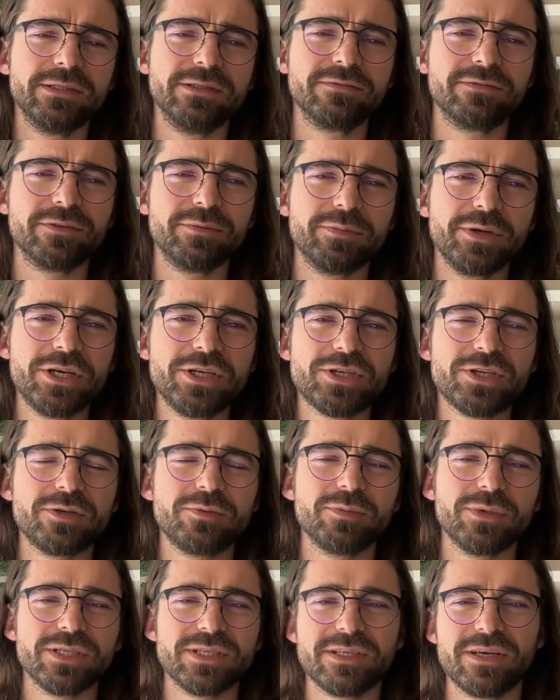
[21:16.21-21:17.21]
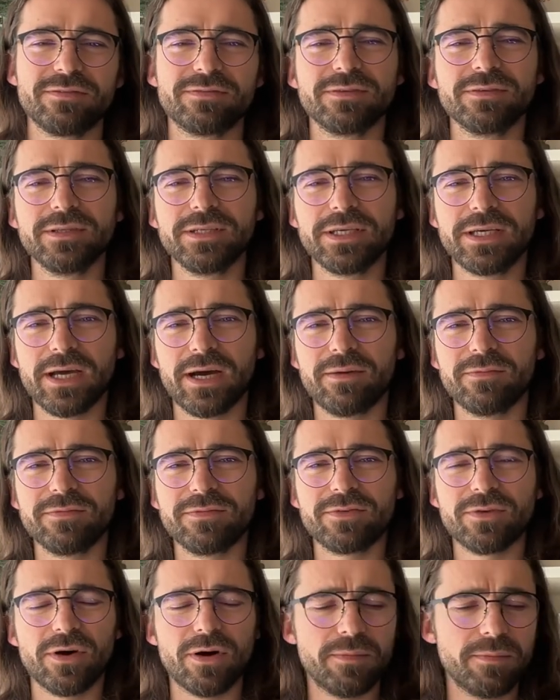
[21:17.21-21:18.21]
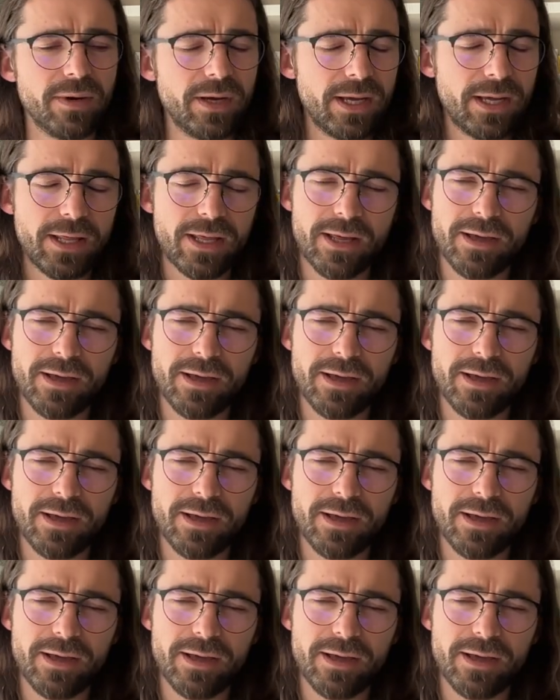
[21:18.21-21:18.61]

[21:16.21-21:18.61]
the information must definitely come from